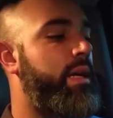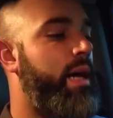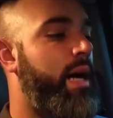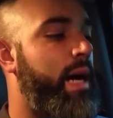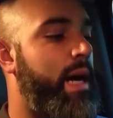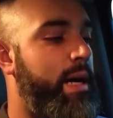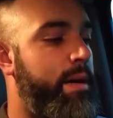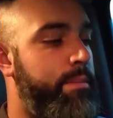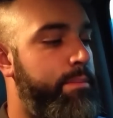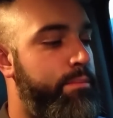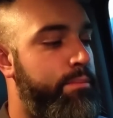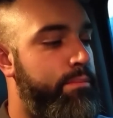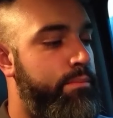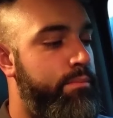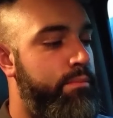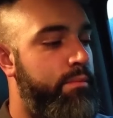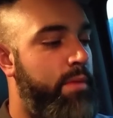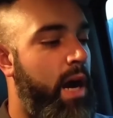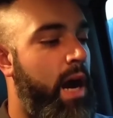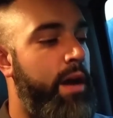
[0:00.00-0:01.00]

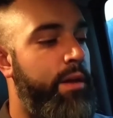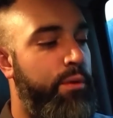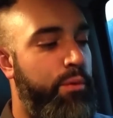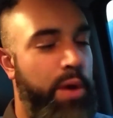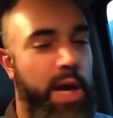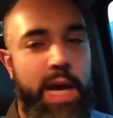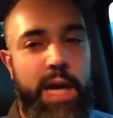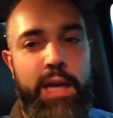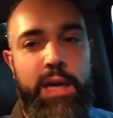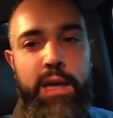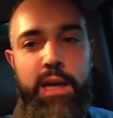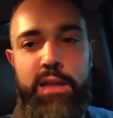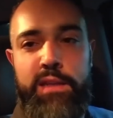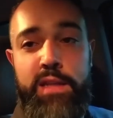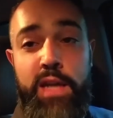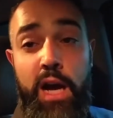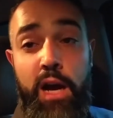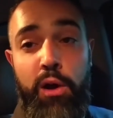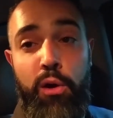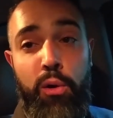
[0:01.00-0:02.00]
Either way, it's
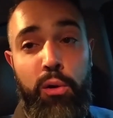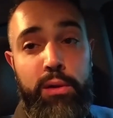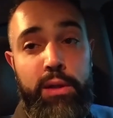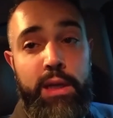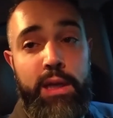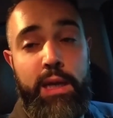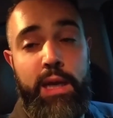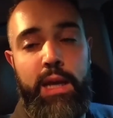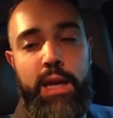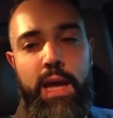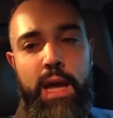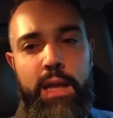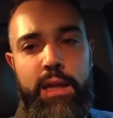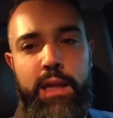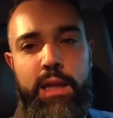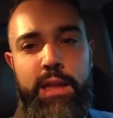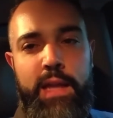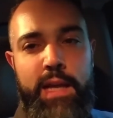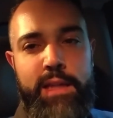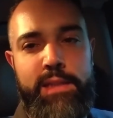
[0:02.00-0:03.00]
not holding,
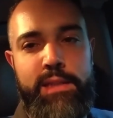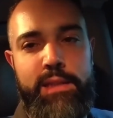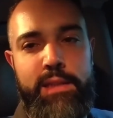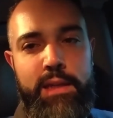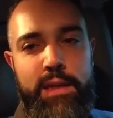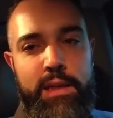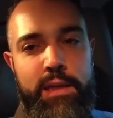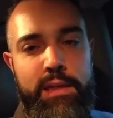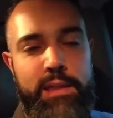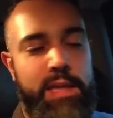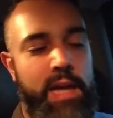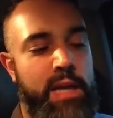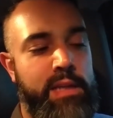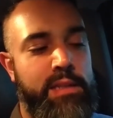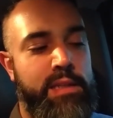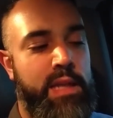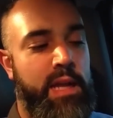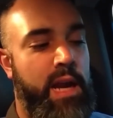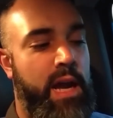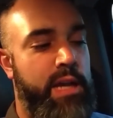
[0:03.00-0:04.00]
and that's the
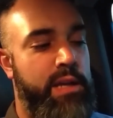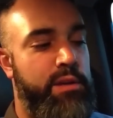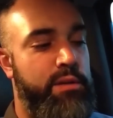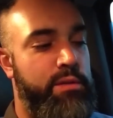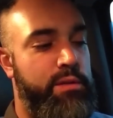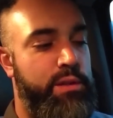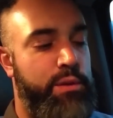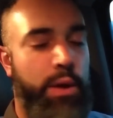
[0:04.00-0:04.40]
test that I use.